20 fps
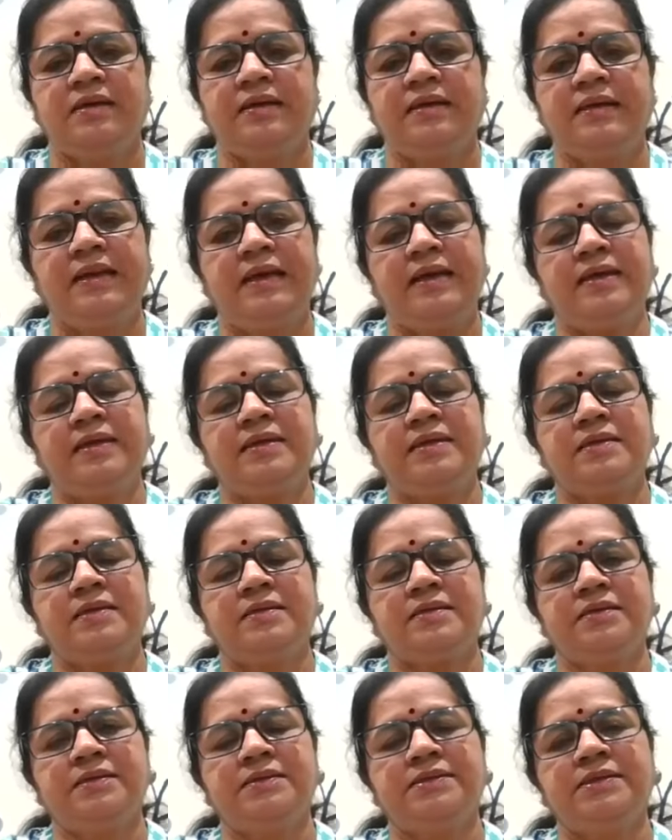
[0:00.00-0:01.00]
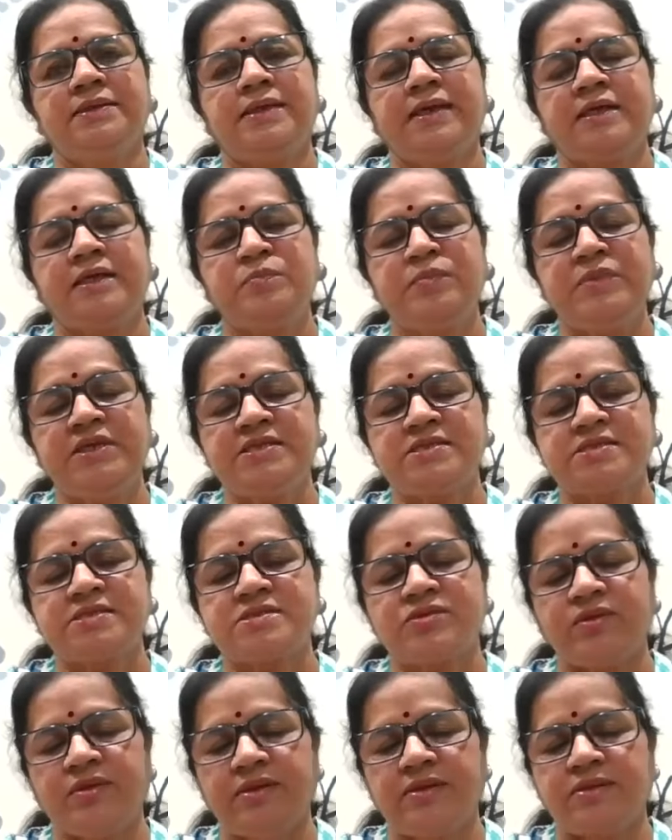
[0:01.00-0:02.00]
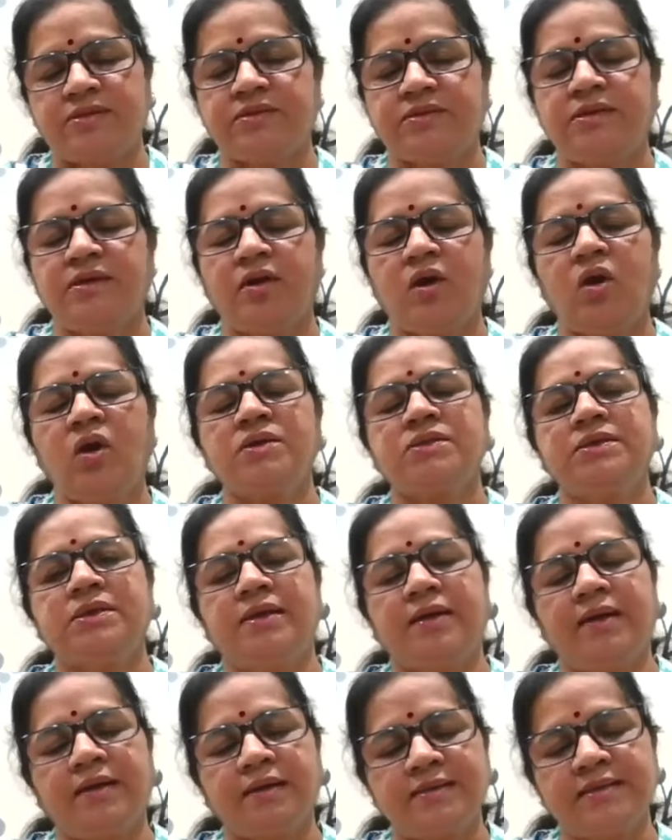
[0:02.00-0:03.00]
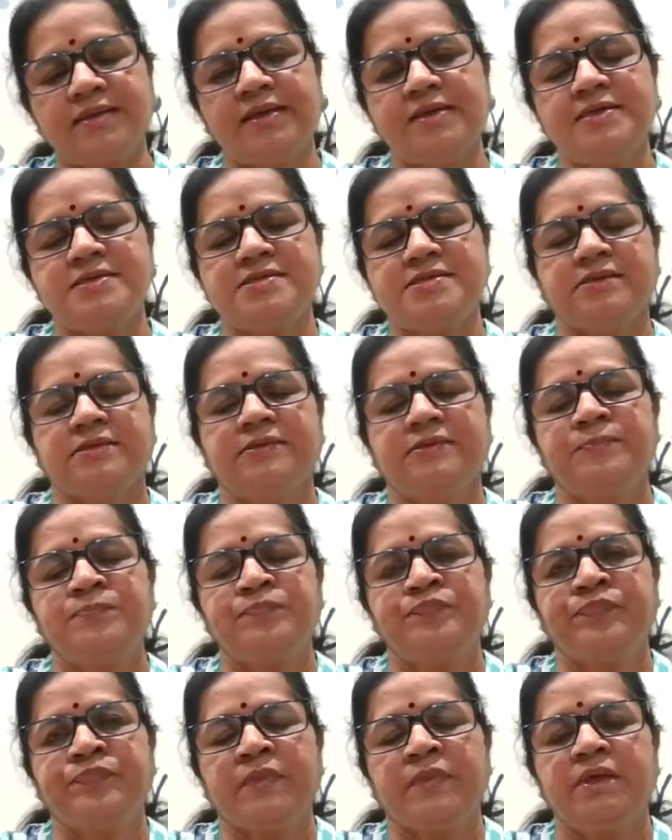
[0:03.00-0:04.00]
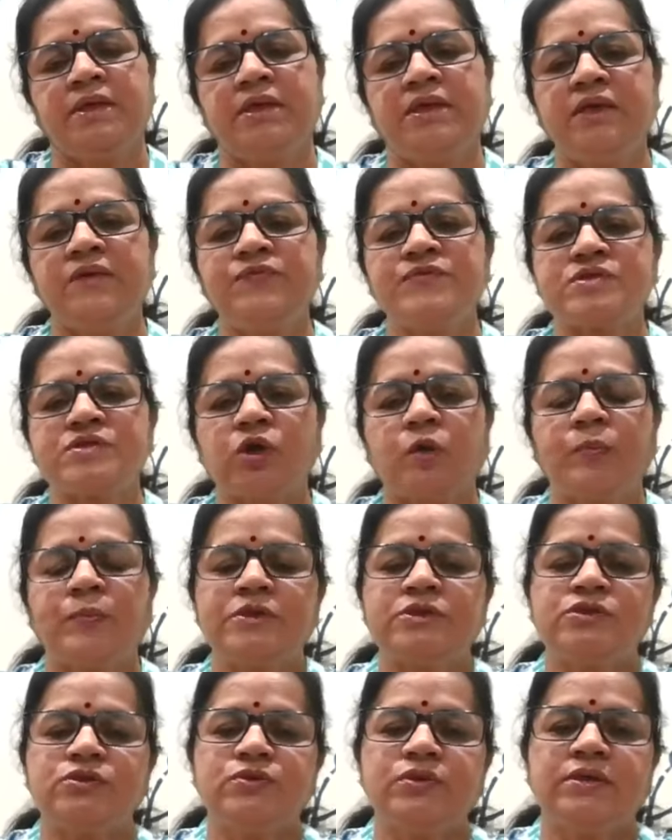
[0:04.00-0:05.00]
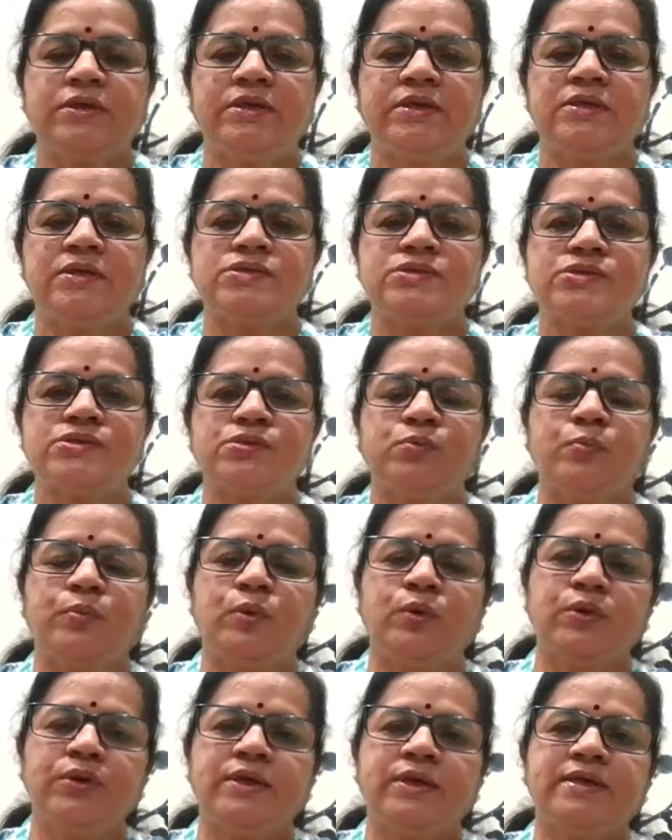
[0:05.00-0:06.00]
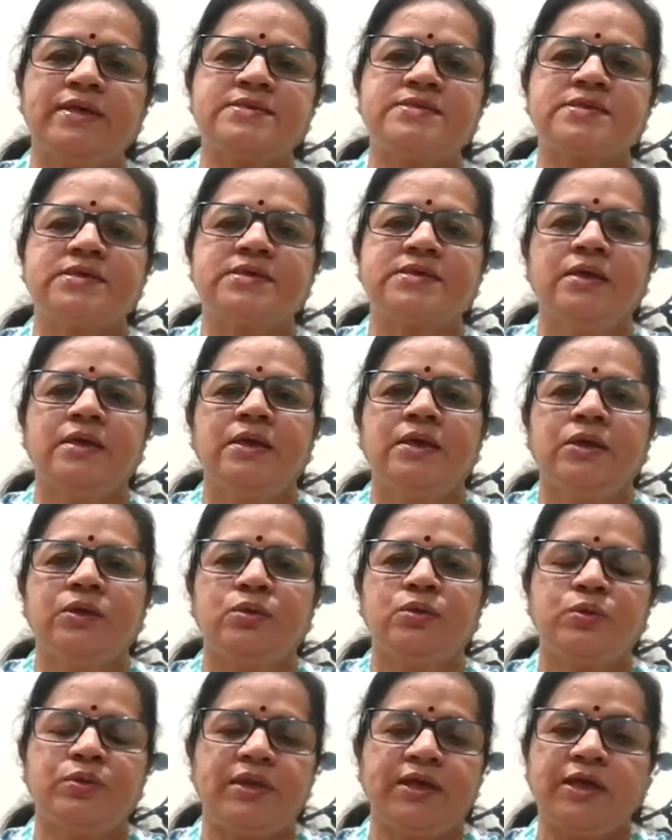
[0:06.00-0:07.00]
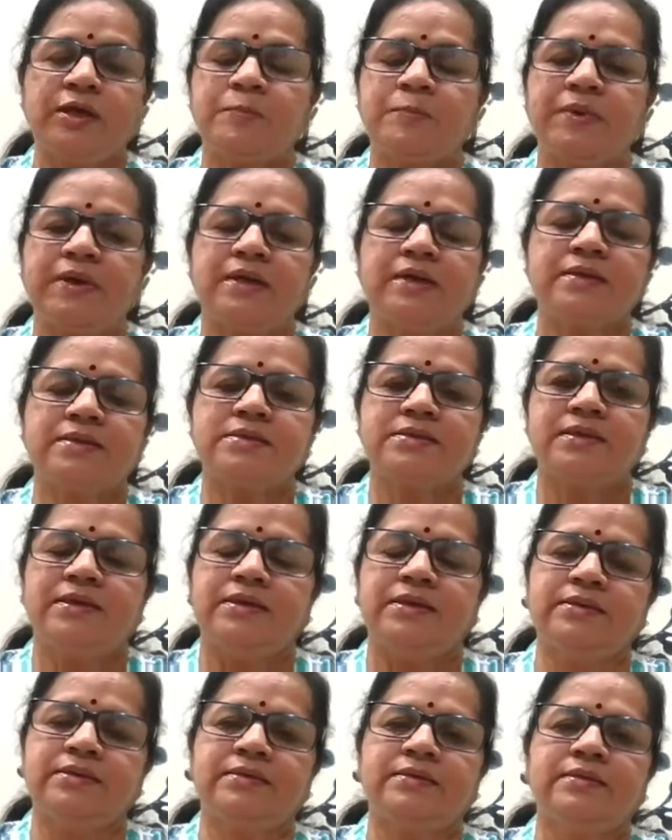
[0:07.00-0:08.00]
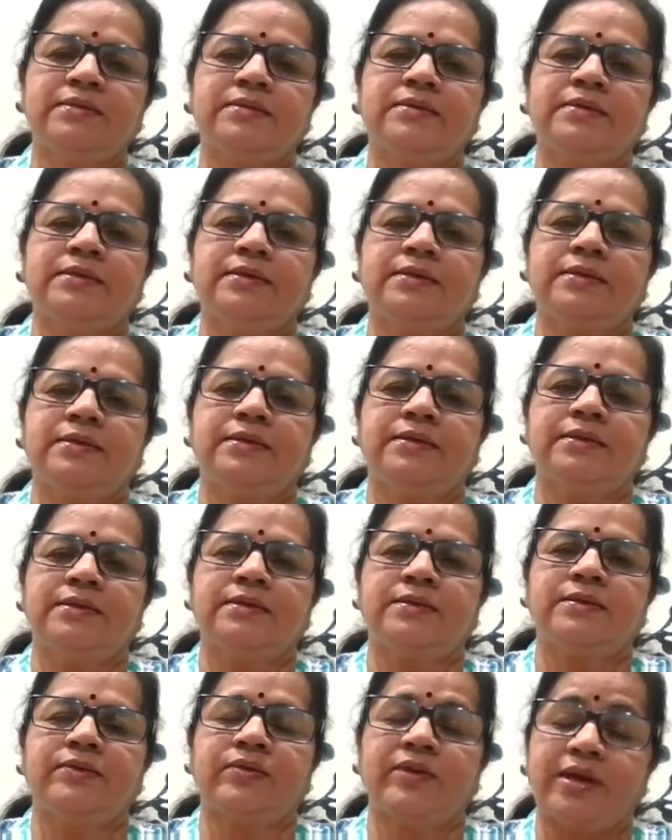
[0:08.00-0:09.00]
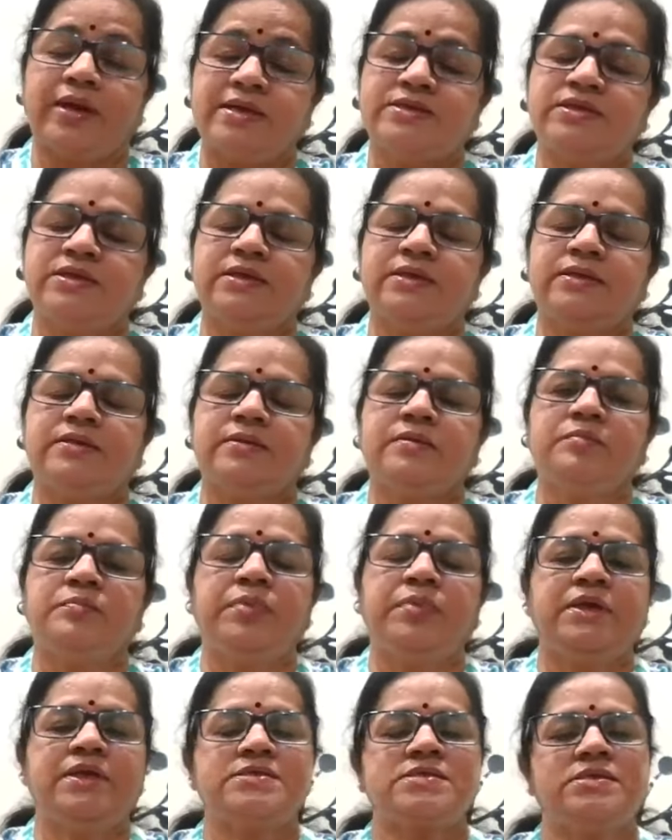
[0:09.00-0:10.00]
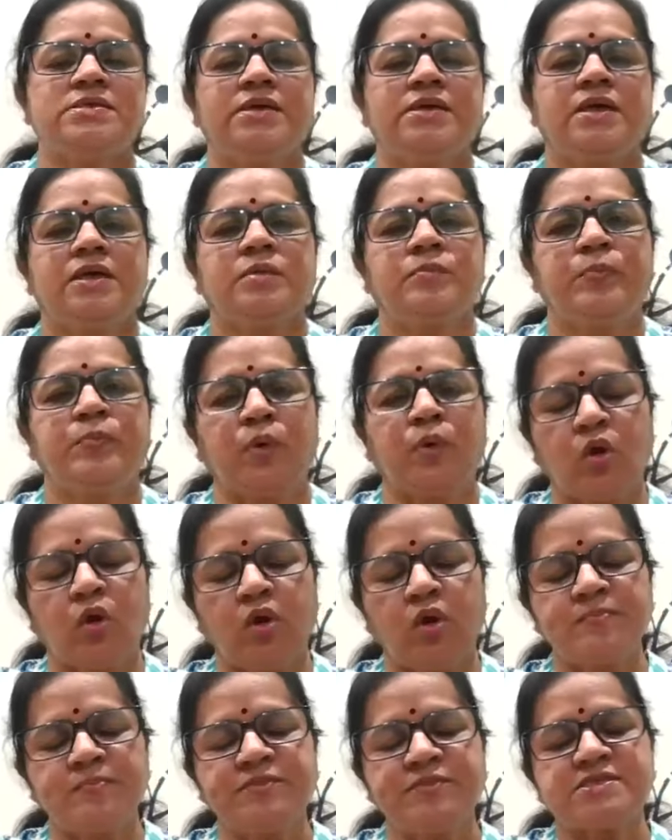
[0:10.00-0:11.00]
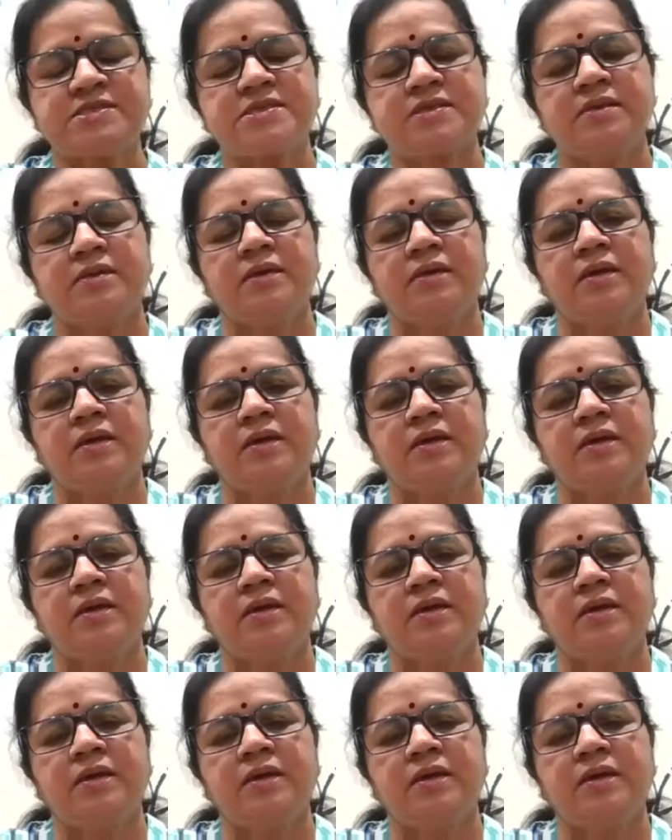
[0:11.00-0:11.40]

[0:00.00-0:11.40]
like the administrator or the organizer gives opportunities to poets to take part in writing based on prompts